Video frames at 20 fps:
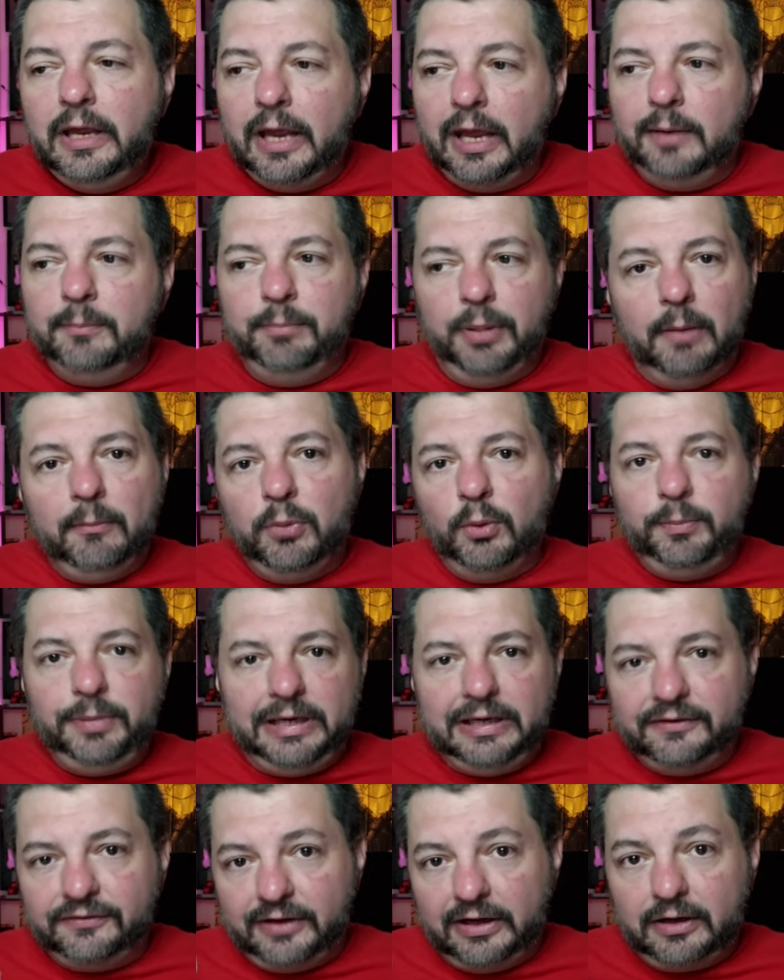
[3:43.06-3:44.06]
And
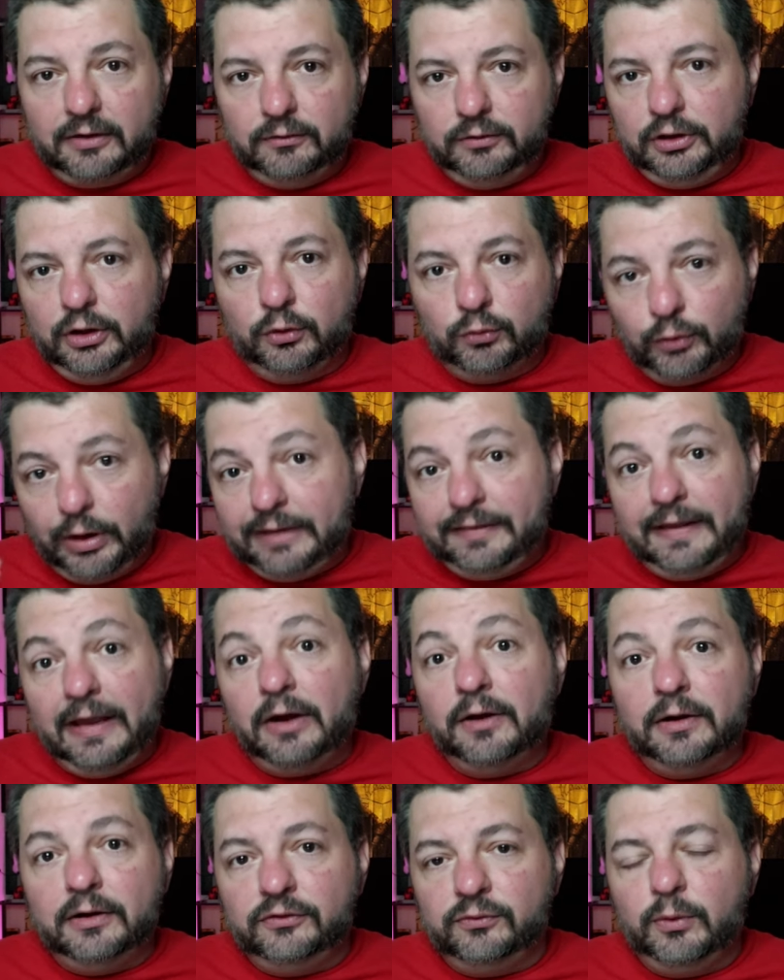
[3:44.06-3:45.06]
Bumblebee is like, you know, right
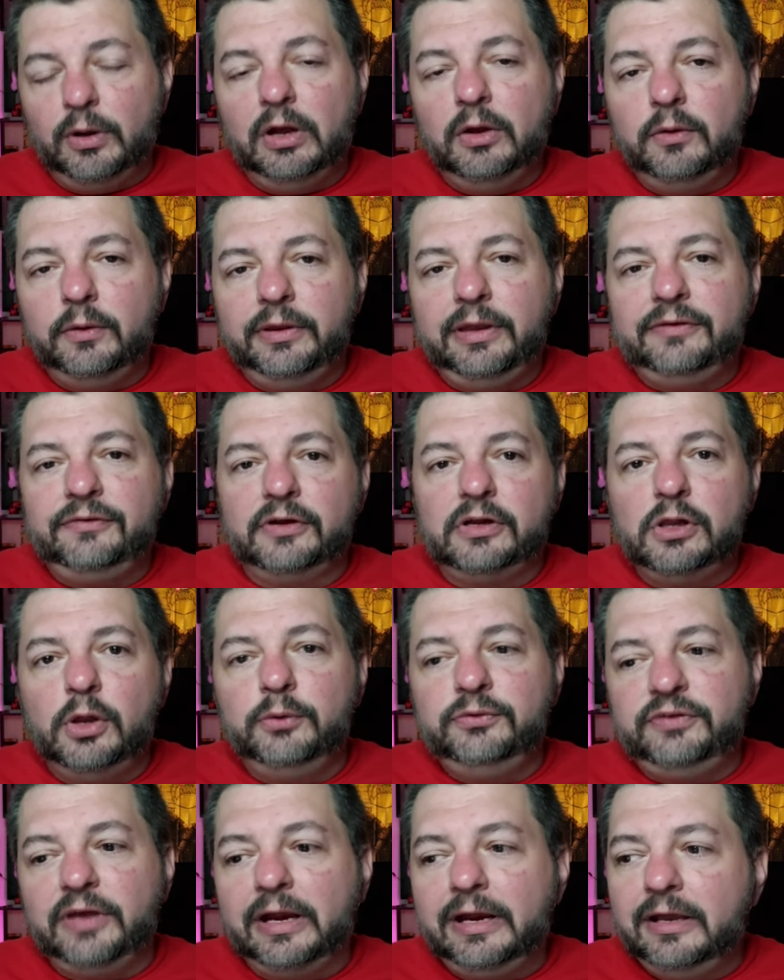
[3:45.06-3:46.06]
there as well as a
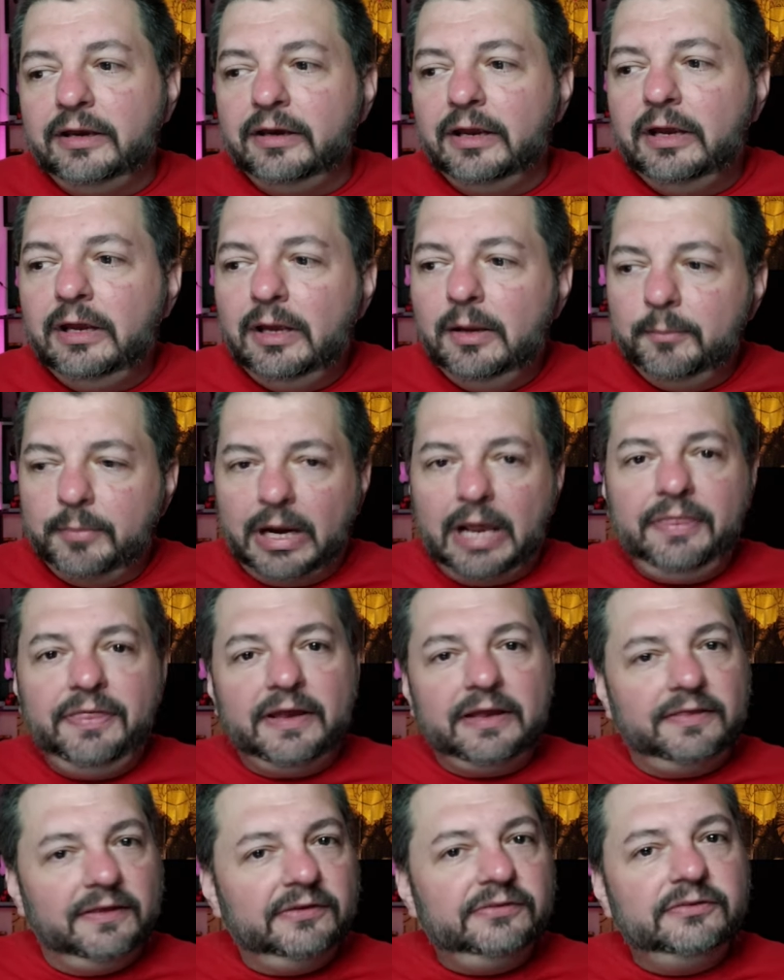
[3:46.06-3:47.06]
close second. But I
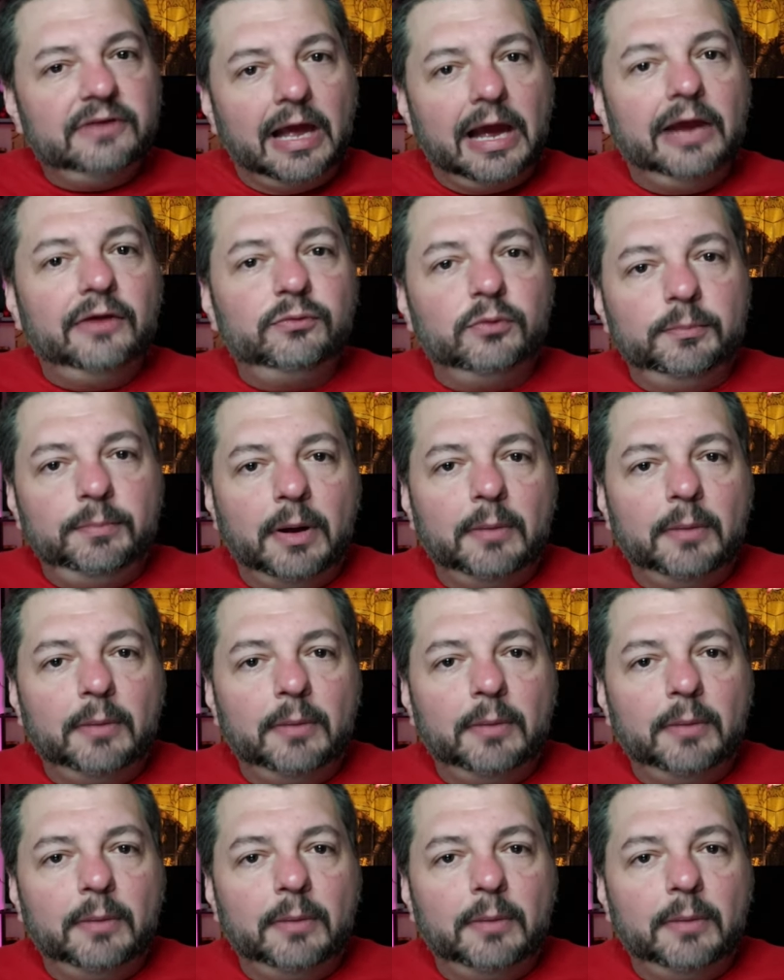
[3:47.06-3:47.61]
think this ties with